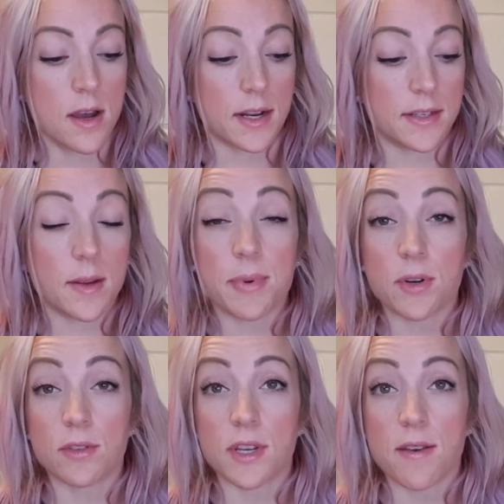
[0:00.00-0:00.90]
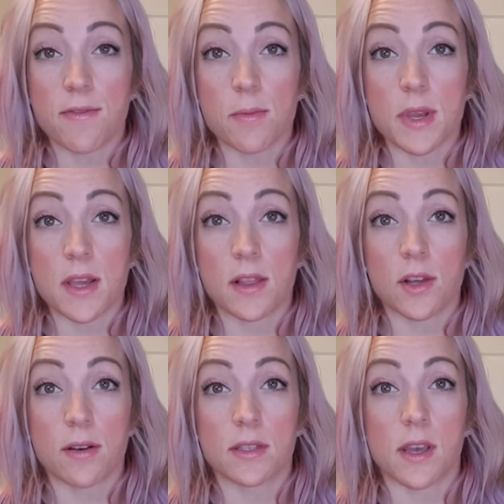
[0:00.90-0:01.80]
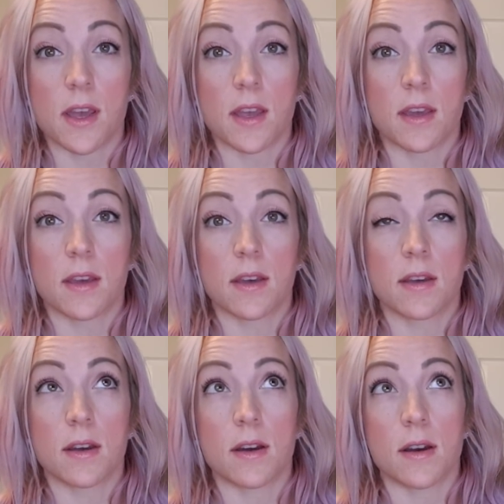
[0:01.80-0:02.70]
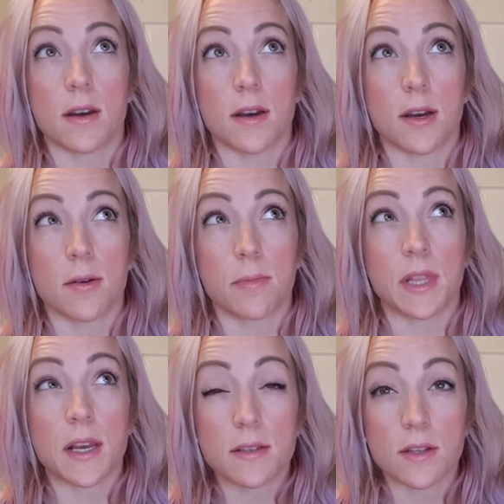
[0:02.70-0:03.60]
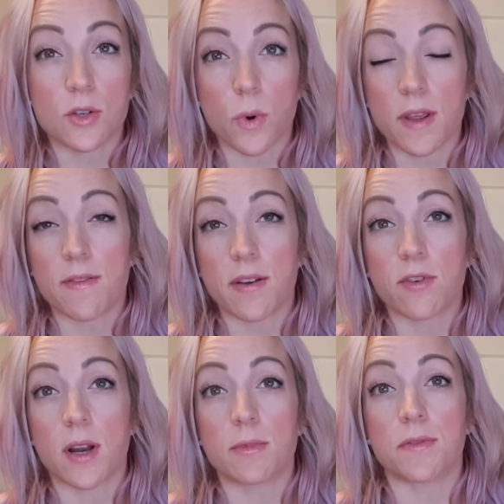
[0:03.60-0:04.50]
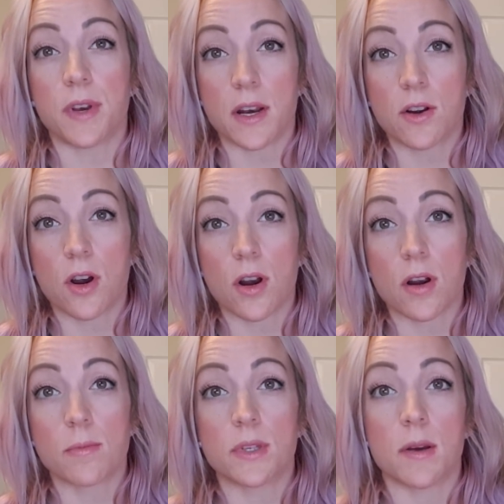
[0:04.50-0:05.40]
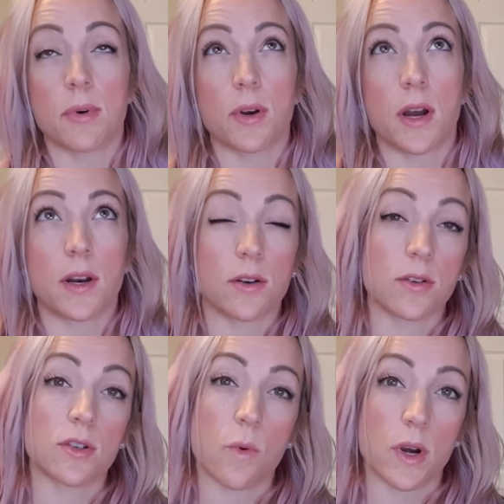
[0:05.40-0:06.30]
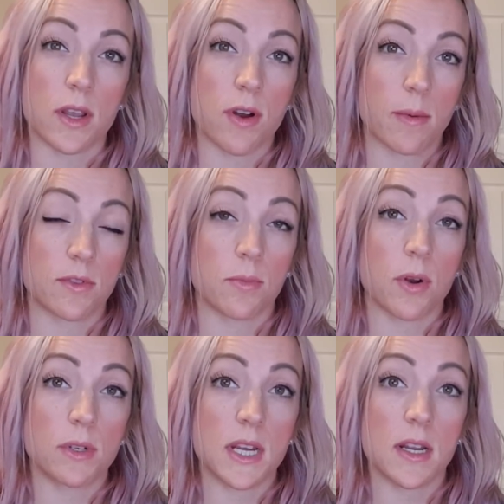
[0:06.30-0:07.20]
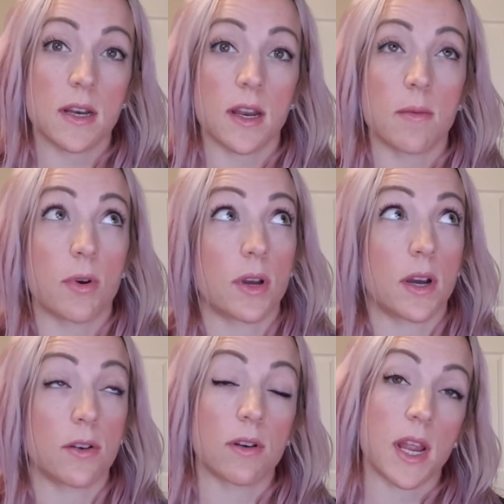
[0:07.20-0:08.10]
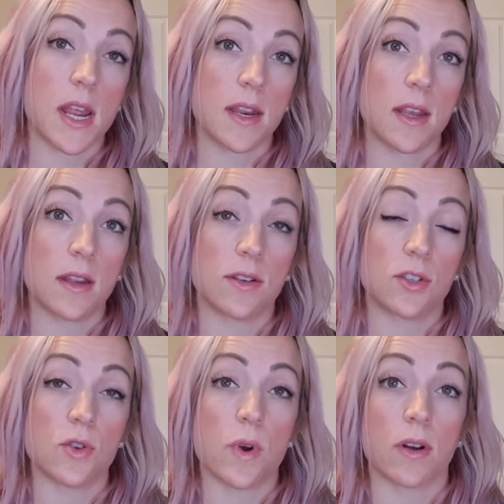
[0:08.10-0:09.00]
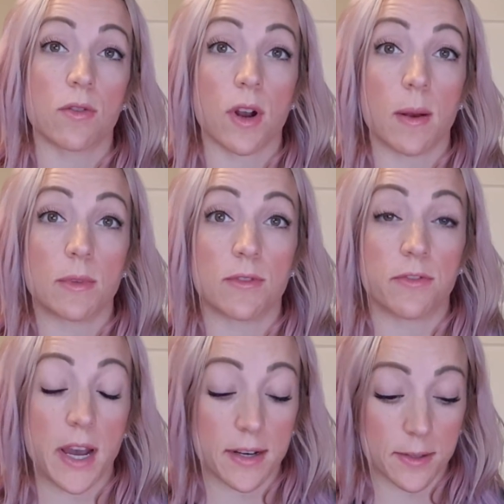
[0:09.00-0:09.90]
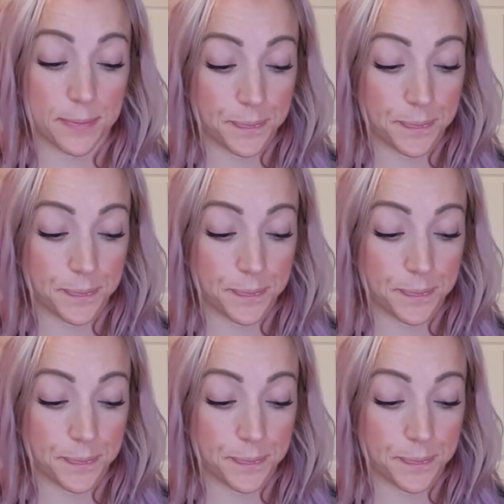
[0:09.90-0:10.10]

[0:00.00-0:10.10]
A typical day for me looks like less than 25 grams of net carbs, about 120 grams of protein, and about 180 to 200 grams of fat.